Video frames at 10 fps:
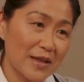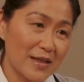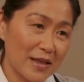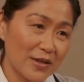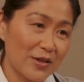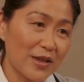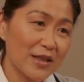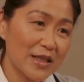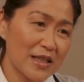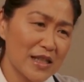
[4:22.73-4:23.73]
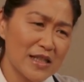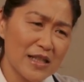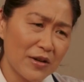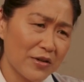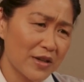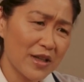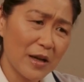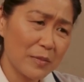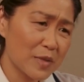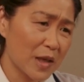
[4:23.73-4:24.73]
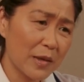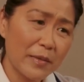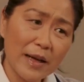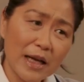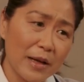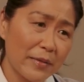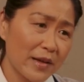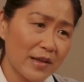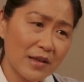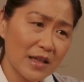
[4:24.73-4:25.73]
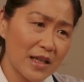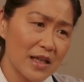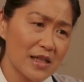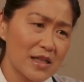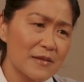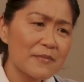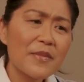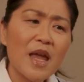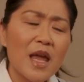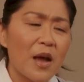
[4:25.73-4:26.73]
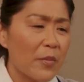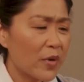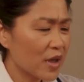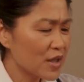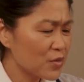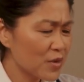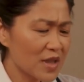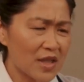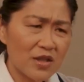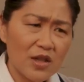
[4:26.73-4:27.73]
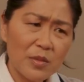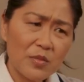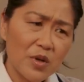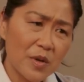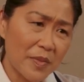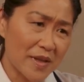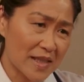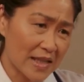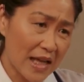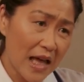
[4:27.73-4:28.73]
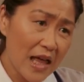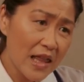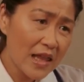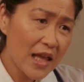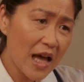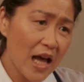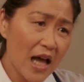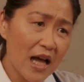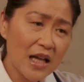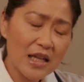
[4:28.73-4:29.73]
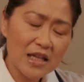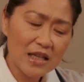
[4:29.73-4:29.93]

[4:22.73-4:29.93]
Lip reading: that you can drink is lemon or lime juice. Either one is fine. Of course, you're better off